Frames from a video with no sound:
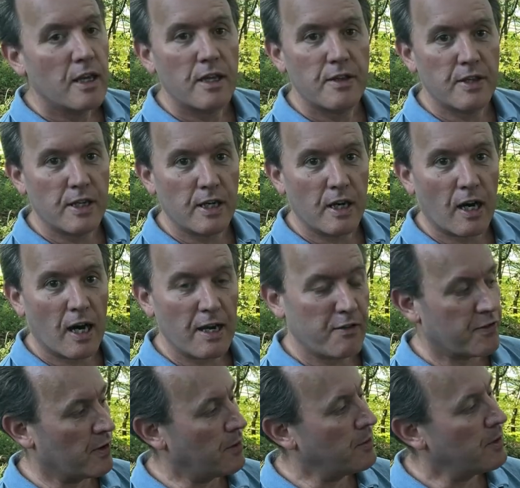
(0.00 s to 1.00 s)

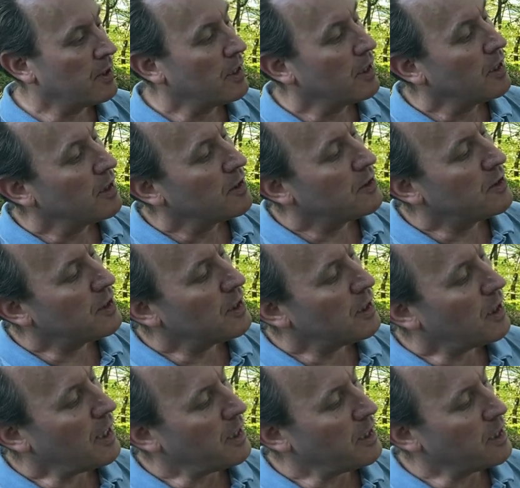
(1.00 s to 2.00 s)
iPhone, the
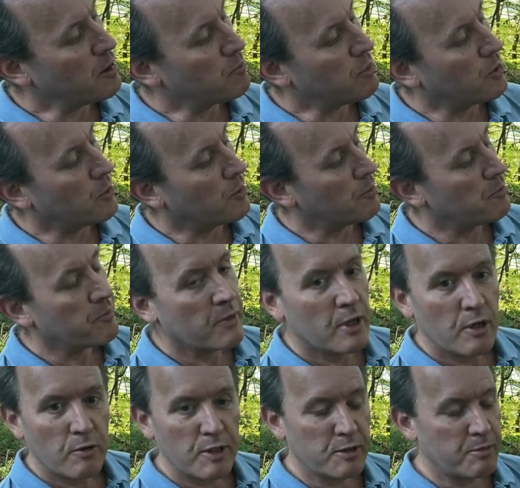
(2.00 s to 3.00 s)
lightning port,
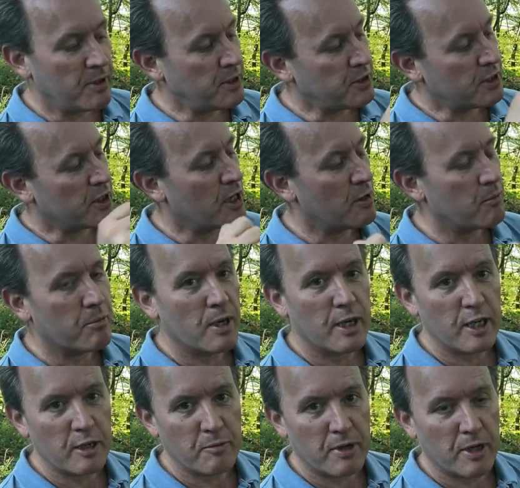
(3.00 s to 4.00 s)
which means you can't plug
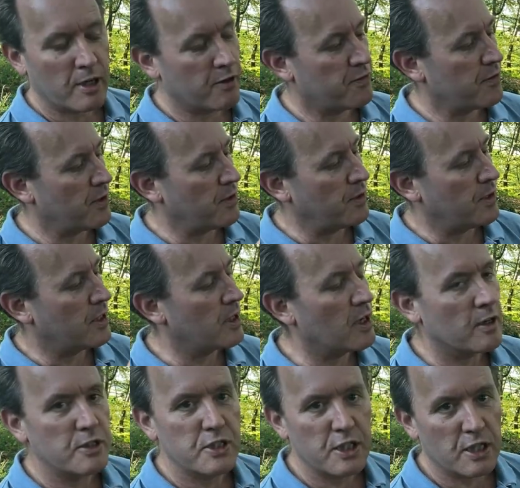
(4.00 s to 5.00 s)
in a microphone, you
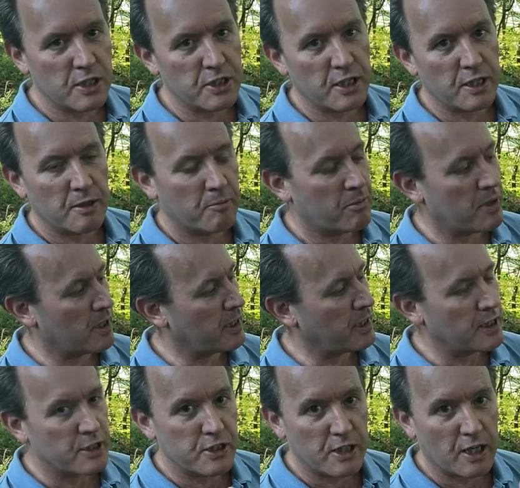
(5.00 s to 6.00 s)
can't charge it, plug in
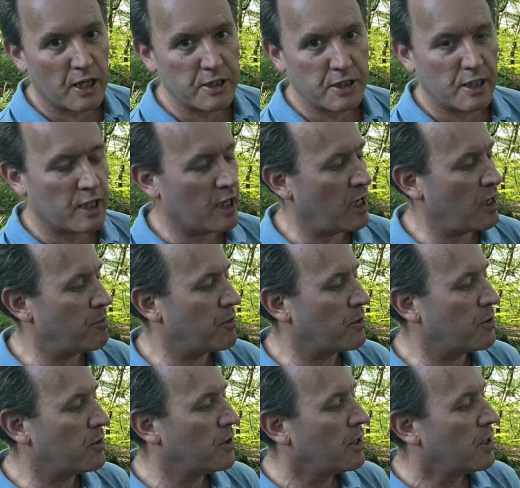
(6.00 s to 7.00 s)
a charging
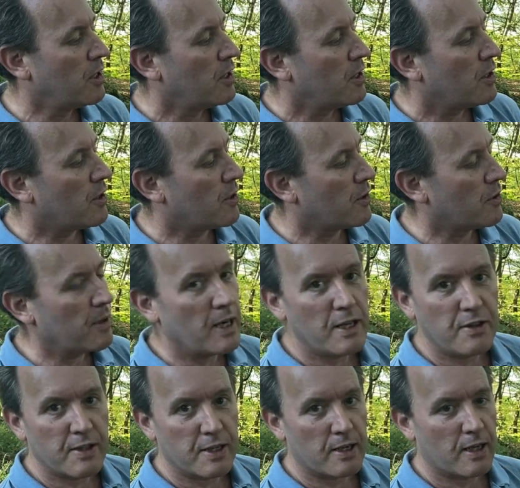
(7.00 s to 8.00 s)
cable or
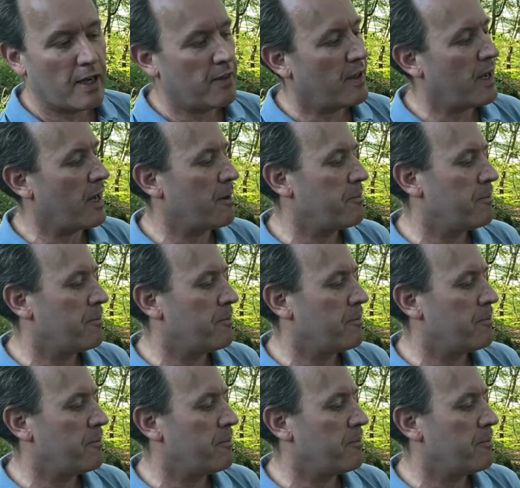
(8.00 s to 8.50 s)
anything like that.